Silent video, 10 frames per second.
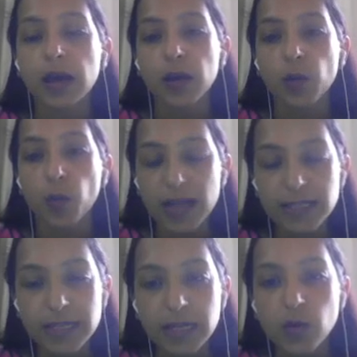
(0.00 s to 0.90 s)
once
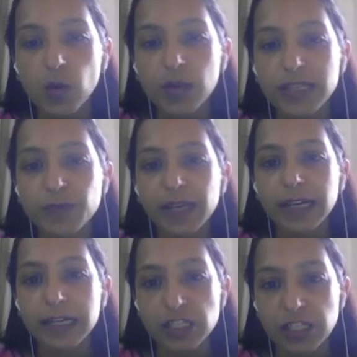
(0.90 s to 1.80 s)
a goal is being
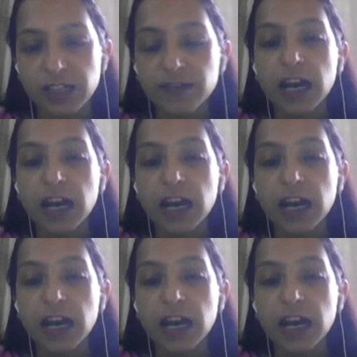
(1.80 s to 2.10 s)
achieved,